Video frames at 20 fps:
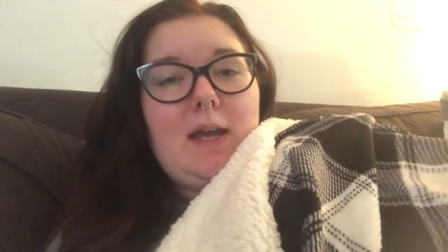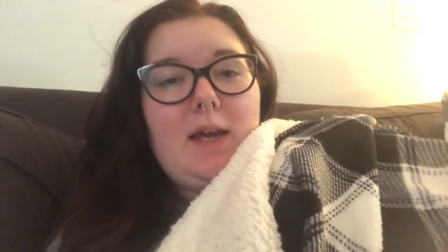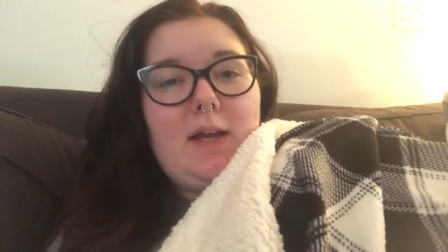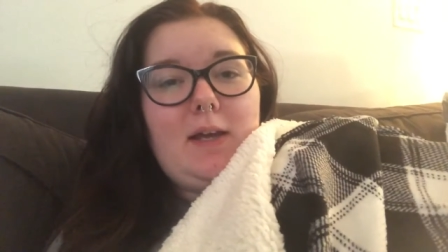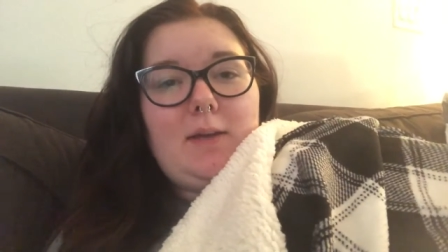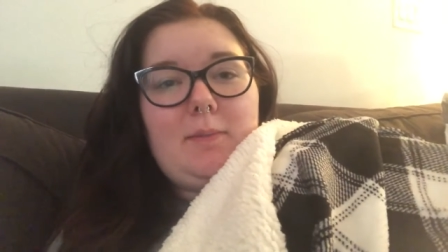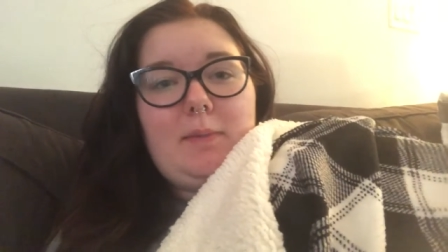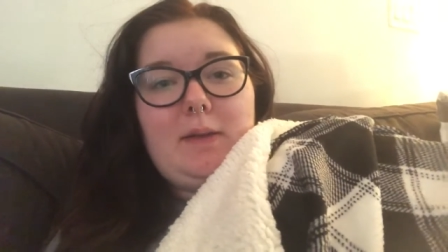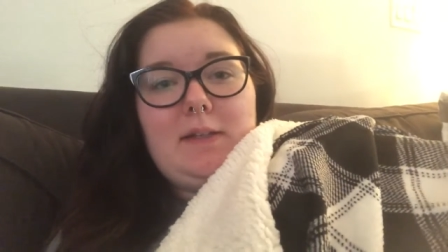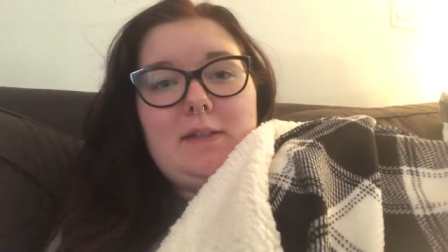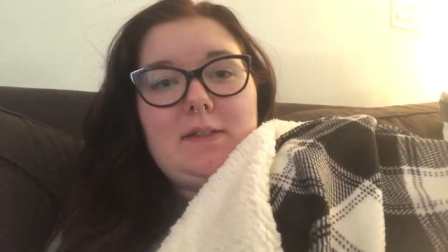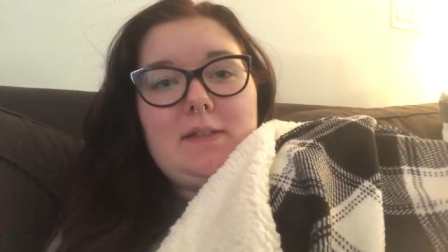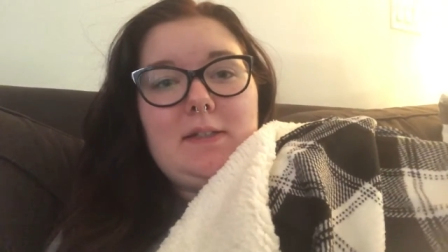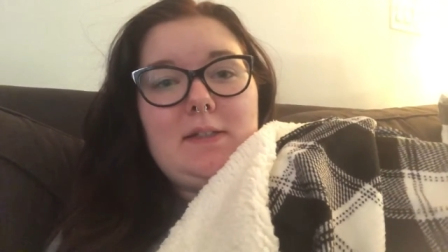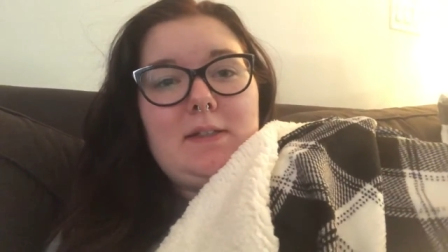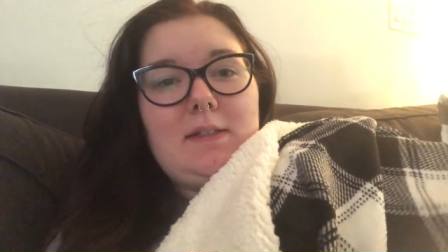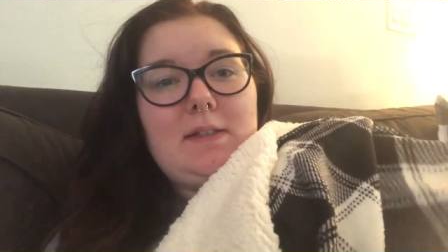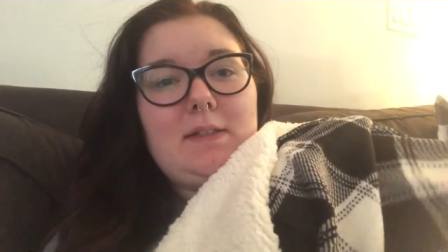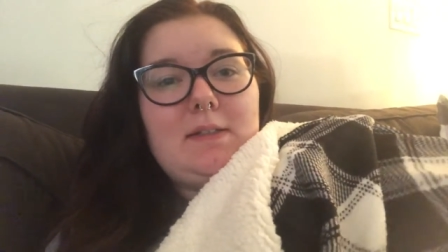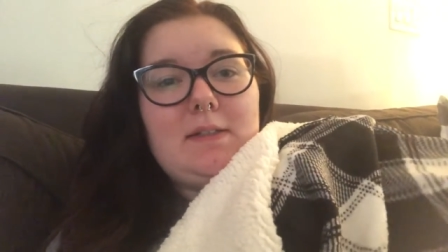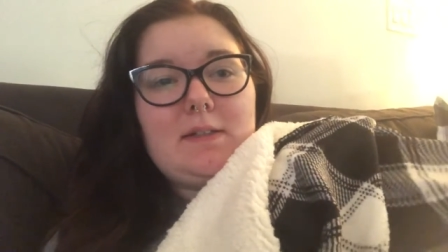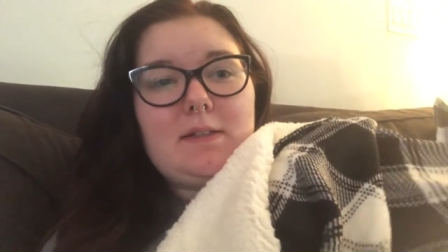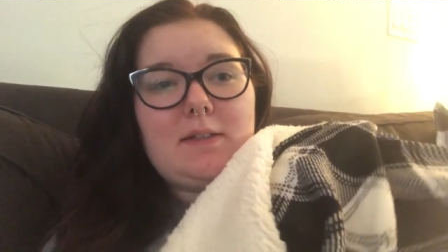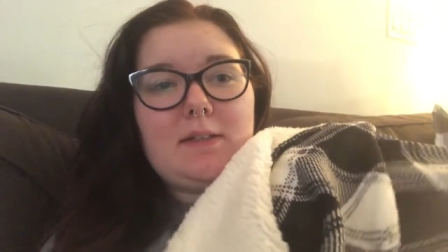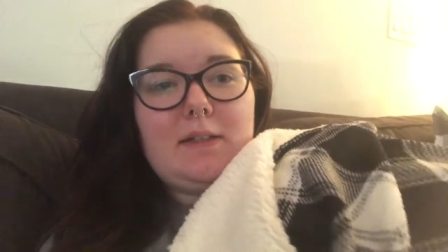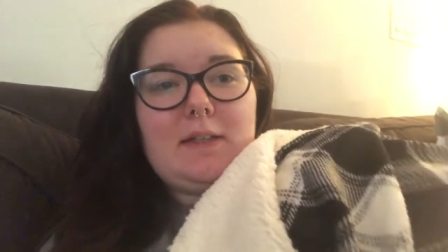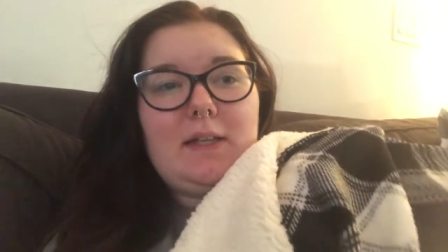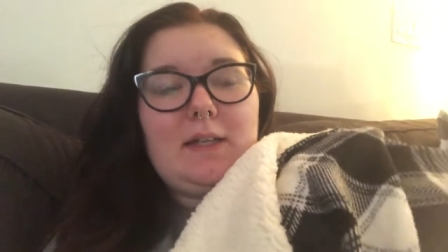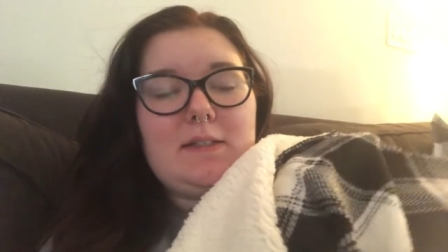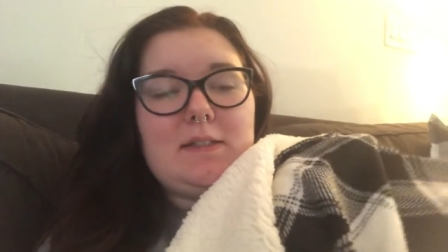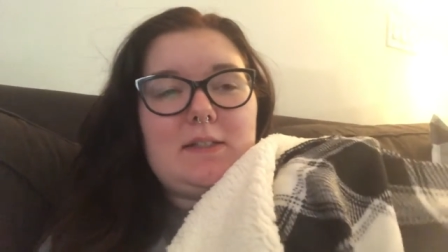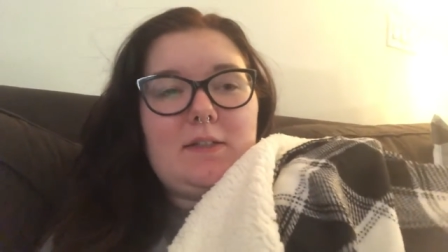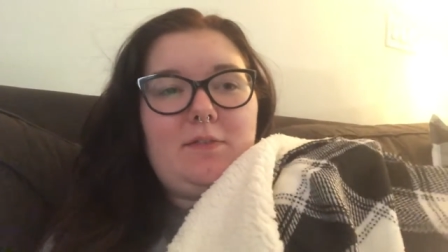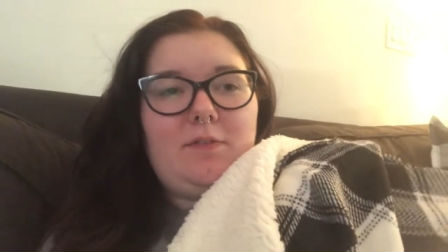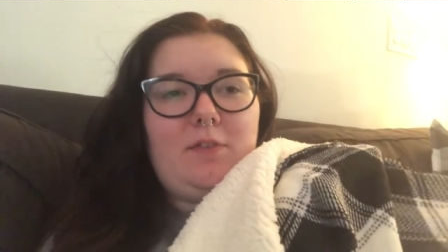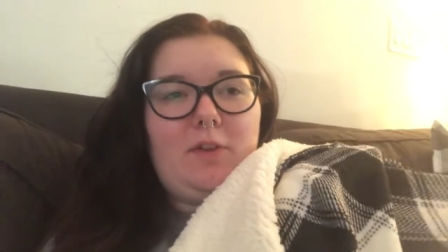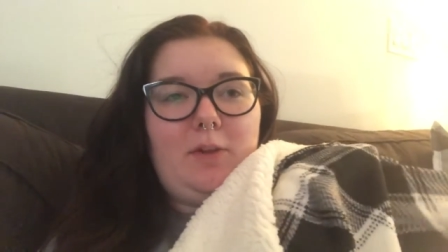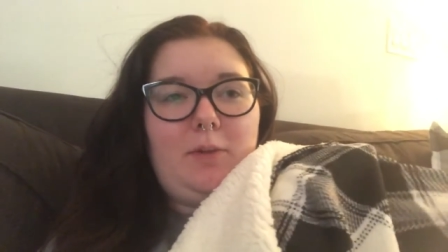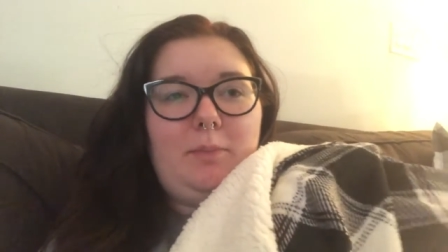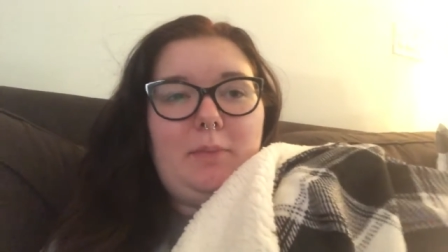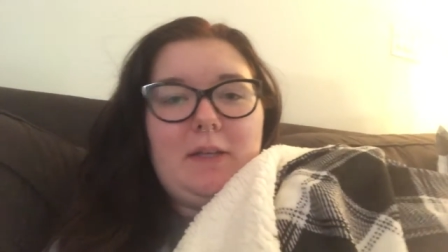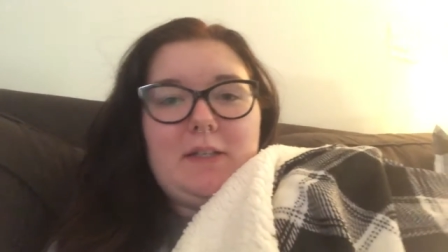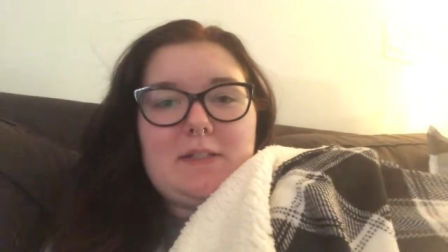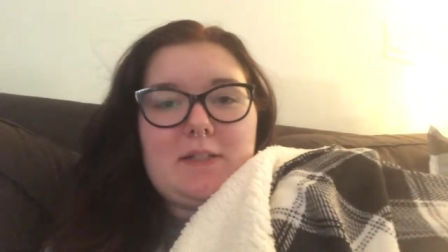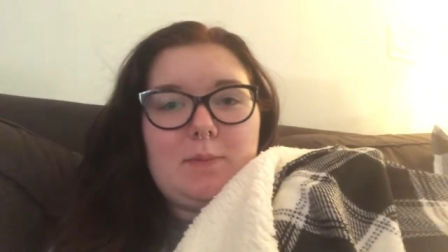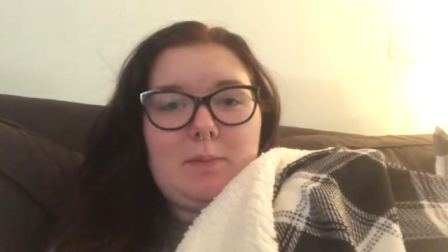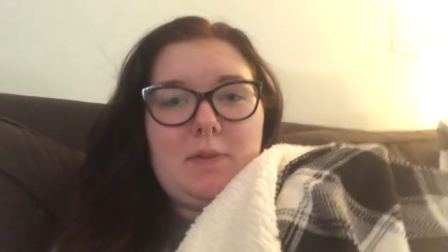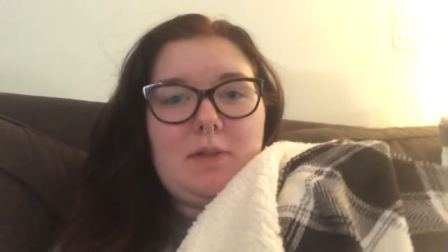I didn't get to film like some